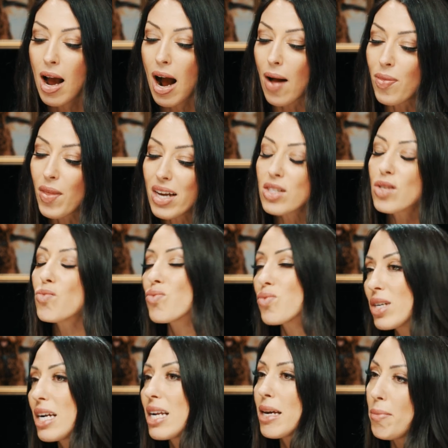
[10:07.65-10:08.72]
And that's
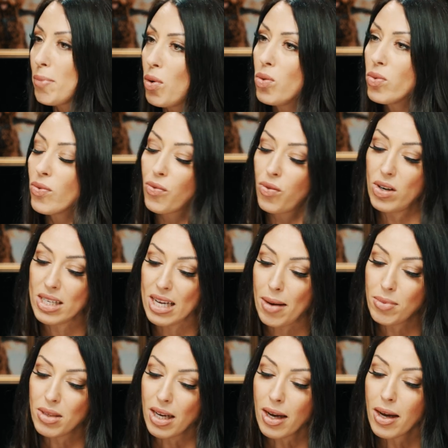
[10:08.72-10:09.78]
really important for
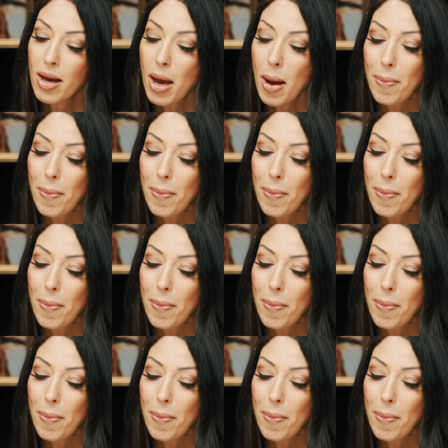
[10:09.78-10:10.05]
adapting,